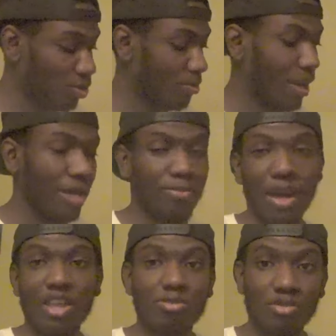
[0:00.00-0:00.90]
bad
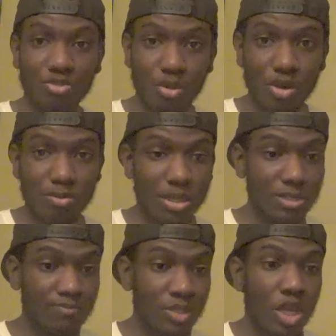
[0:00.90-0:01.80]
path before, but
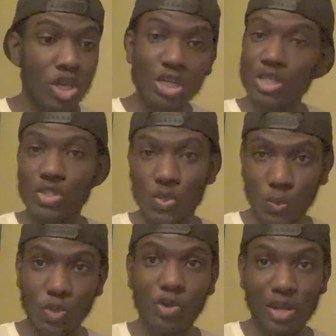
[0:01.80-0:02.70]

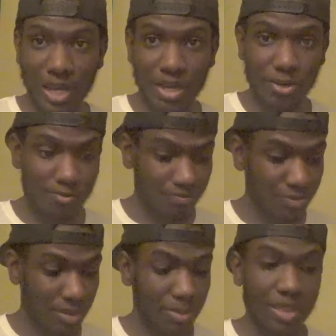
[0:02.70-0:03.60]
sooner or later,
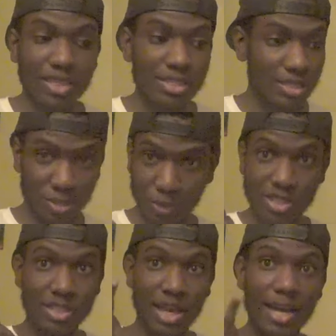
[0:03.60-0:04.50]
because of the
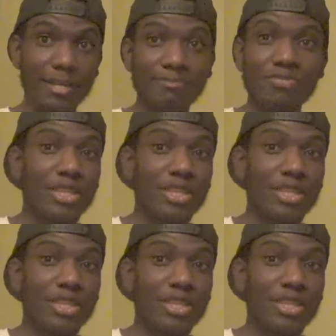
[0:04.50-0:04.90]
grace of God,